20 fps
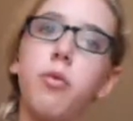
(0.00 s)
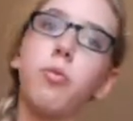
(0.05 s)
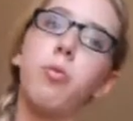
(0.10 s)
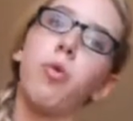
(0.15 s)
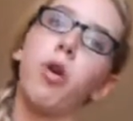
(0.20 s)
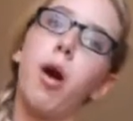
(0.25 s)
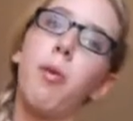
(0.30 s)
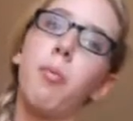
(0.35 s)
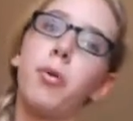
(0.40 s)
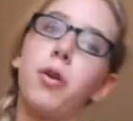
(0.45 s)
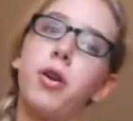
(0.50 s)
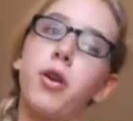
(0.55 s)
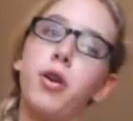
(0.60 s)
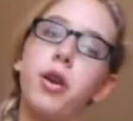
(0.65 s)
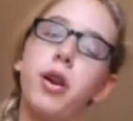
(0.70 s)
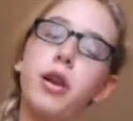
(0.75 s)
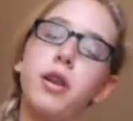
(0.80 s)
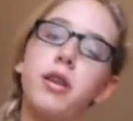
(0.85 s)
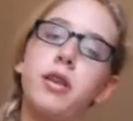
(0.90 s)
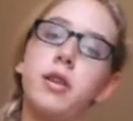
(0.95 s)
have more
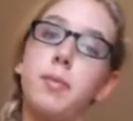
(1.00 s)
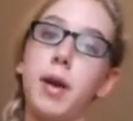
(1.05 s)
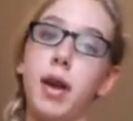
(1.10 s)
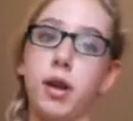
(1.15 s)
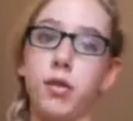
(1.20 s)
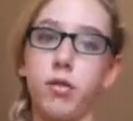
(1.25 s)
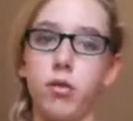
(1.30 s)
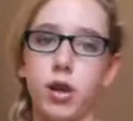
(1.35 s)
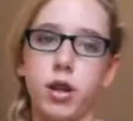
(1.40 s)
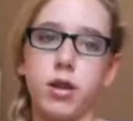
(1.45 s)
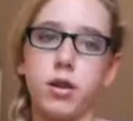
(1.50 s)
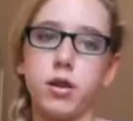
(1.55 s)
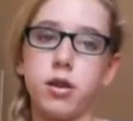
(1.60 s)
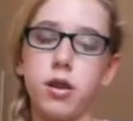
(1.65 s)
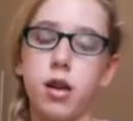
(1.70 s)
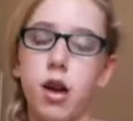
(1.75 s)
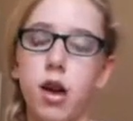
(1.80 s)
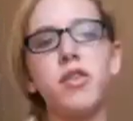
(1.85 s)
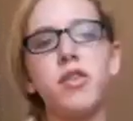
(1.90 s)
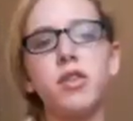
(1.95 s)
opportunities to make friends.
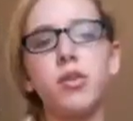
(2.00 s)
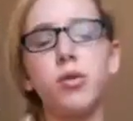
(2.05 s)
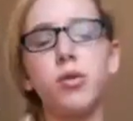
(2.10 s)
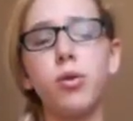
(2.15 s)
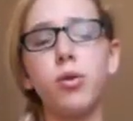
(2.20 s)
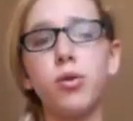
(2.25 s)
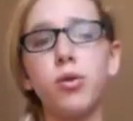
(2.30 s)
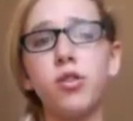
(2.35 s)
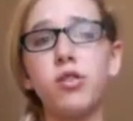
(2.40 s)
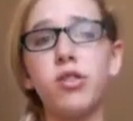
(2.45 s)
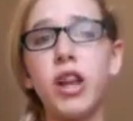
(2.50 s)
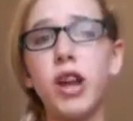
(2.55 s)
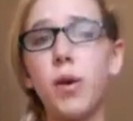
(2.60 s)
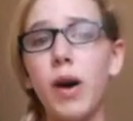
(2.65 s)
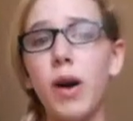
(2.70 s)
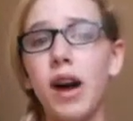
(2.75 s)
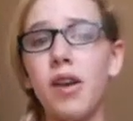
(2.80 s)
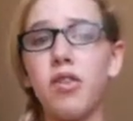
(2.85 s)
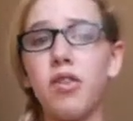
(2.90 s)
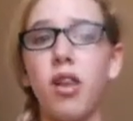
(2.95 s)
Private schools, they
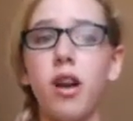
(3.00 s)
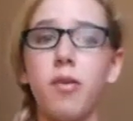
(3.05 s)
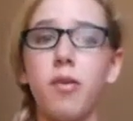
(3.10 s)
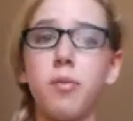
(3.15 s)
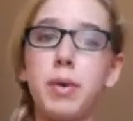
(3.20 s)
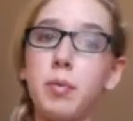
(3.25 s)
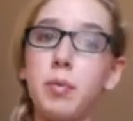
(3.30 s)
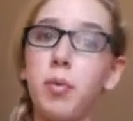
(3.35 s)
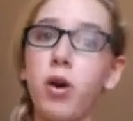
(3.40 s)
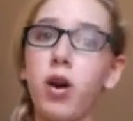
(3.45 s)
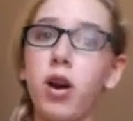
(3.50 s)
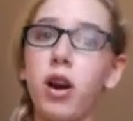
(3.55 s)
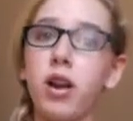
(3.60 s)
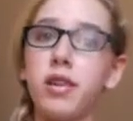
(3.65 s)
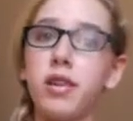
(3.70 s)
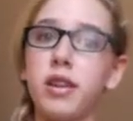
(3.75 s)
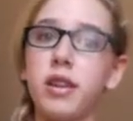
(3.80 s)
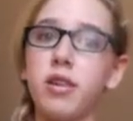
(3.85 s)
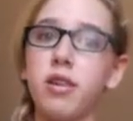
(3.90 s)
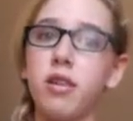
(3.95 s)
don't have a lot of people
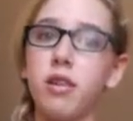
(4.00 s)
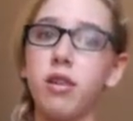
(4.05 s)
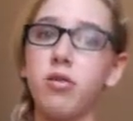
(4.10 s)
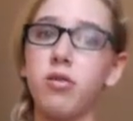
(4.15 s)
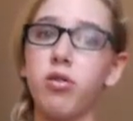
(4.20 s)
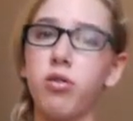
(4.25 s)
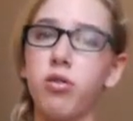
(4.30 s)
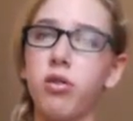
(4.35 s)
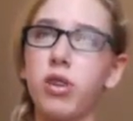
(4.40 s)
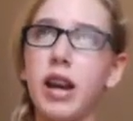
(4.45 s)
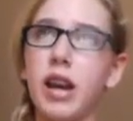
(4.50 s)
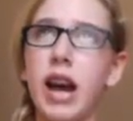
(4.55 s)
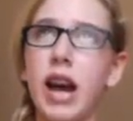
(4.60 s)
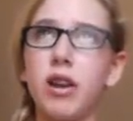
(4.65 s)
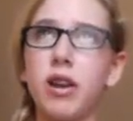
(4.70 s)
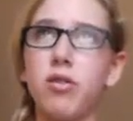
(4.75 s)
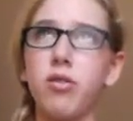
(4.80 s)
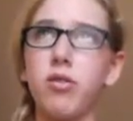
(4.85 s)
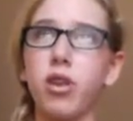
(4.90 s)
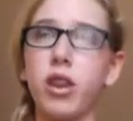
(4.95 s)
because it's
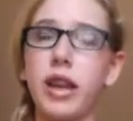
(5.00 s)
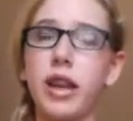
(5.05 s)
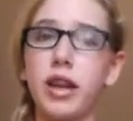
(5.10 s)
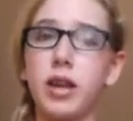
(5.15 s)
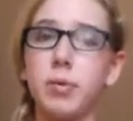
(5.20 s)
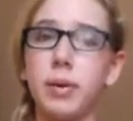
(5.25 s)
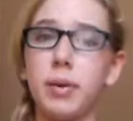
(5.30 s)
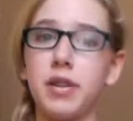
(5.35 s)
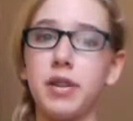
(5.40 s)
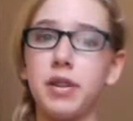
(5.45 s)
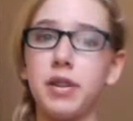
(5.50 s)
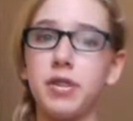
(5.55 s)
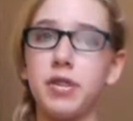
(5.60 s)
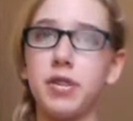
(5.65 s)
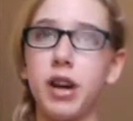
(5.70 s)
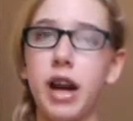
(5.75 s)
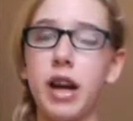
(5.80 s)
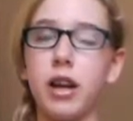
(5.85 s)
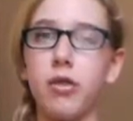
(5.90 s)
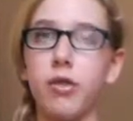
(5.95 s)
kind of really expensive,
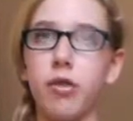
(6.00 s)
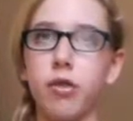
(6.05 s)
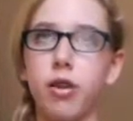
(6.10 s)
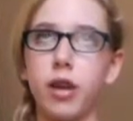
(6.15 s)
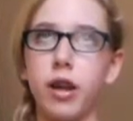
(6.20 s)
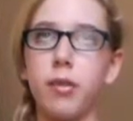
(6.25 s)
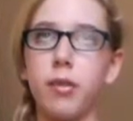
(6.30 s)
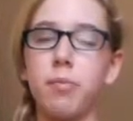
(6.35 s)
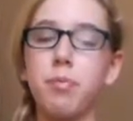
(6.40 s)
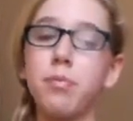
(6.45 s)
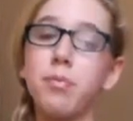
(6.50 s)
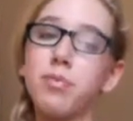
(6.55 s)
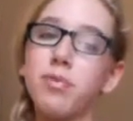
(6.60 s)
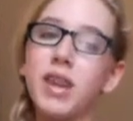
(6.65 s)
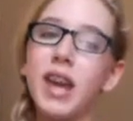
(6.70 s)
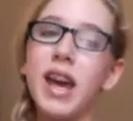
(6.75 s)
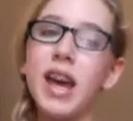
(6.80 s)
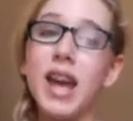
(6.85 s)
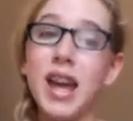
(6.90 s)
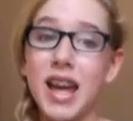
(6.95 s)
kind of really
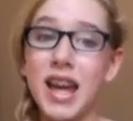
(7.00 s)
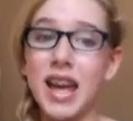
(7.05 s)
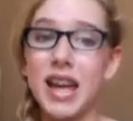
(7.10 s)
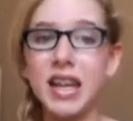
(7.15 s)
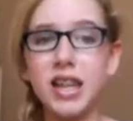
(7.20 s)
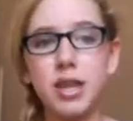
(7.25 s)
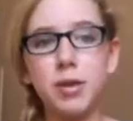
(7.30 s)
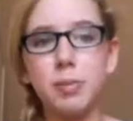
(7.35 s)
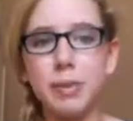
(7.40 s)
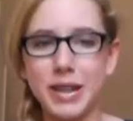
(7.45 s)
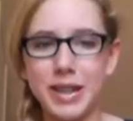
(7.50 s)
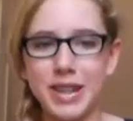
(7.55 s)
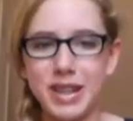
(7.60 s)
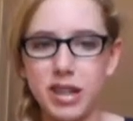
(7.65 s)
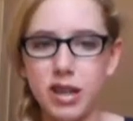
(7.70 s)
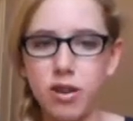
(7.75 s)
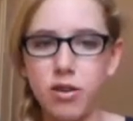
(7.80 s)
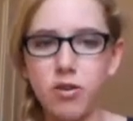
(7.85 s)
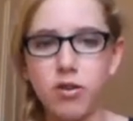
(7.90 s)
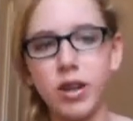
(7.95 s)

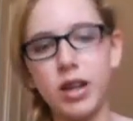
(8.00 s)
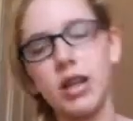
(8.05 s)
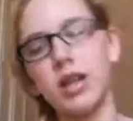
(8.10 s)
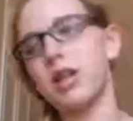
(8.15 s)
expensive.